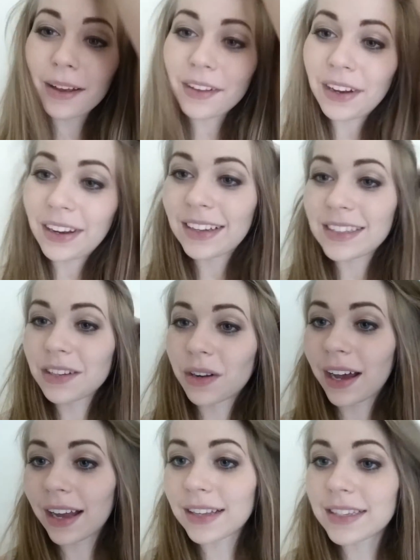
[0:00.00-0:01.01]
by cleaning his
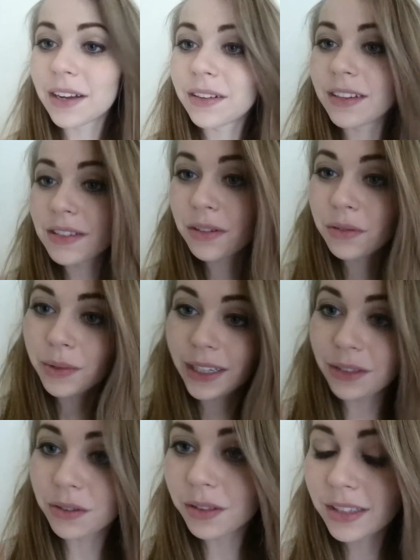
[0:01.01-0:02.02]
little eyes out and his little
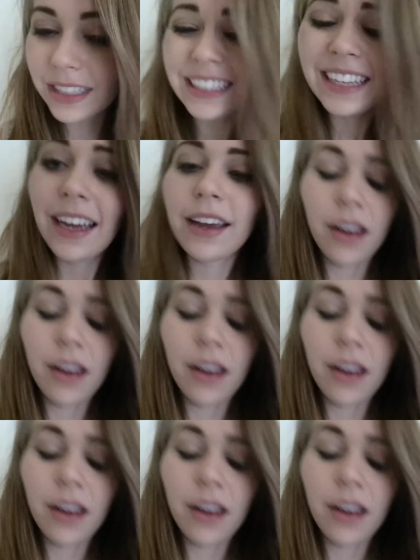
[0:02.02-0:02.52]
wrinkles and